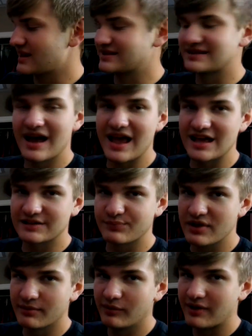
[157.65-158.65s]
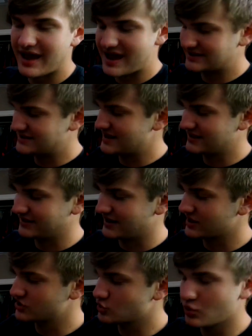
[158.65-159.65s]
it's not as breathable as the
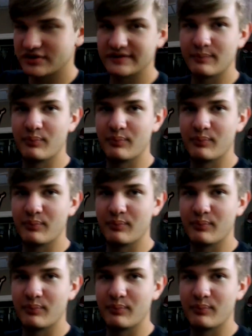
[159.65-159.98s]
athletic shorts,